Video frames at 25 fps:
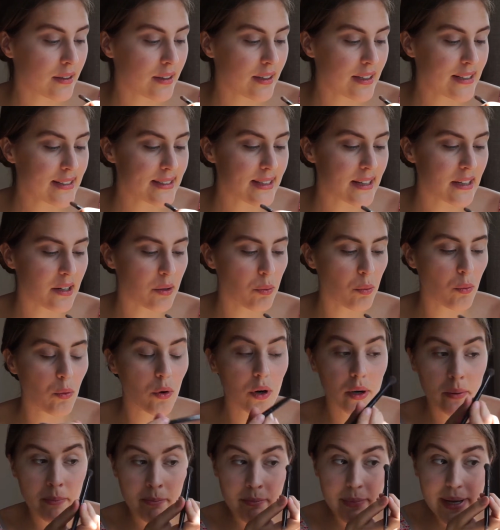It's like a
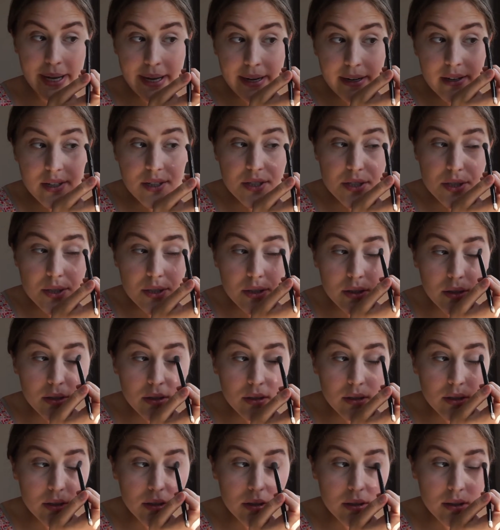warm beige.
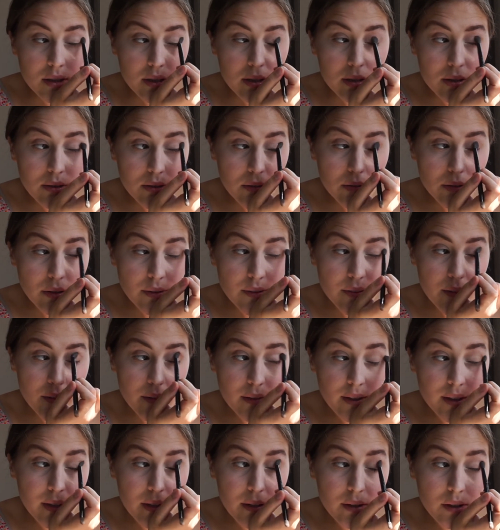It isn't
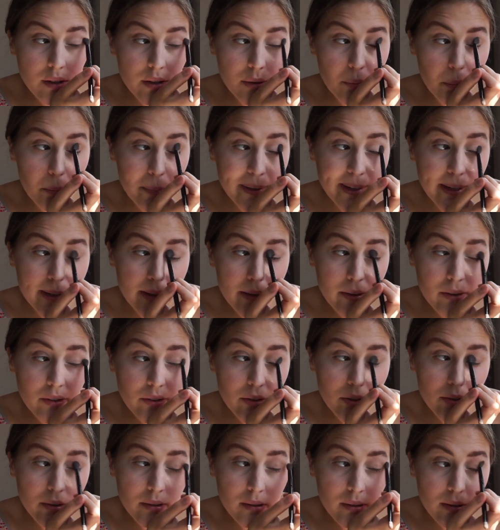like a good beige.
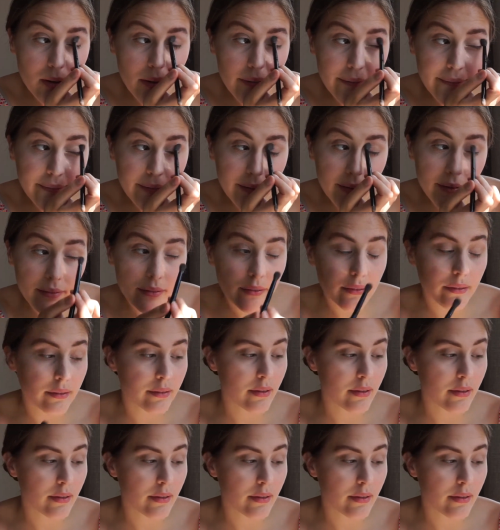I don't know.